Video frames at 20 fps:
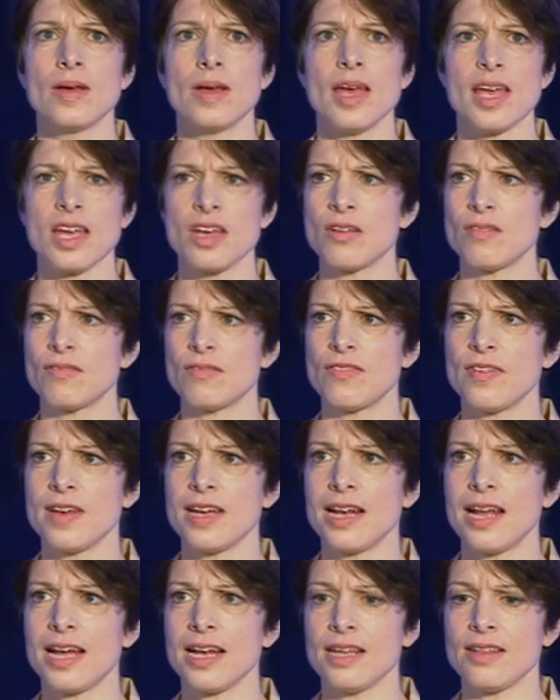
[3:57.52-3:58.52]
He couldn't
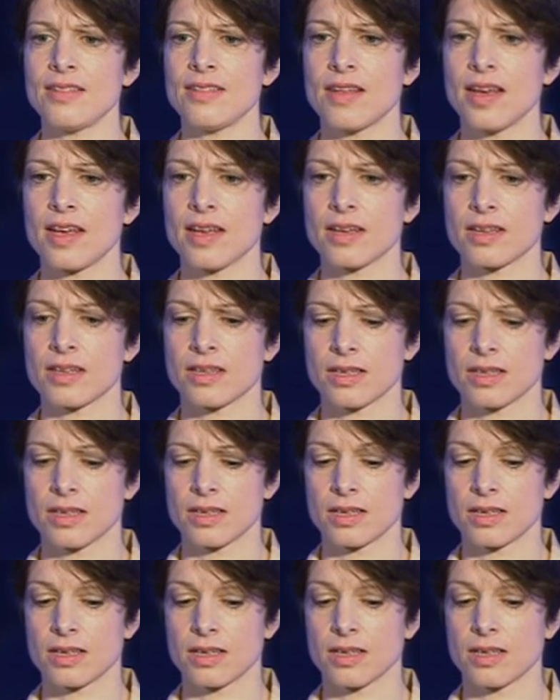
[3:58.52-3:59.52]
feel anything.
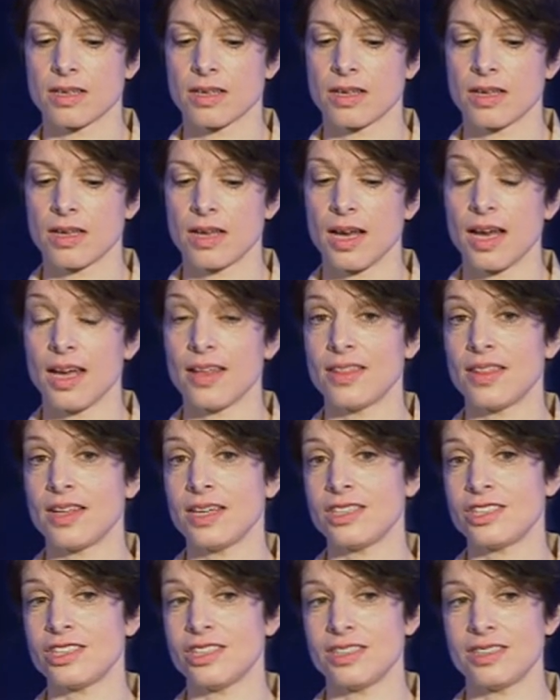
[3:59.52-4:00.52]
And
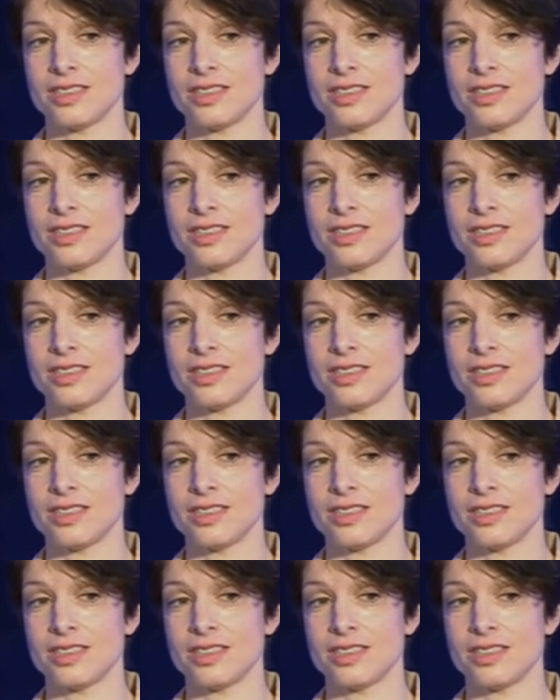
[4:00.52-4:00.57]
then she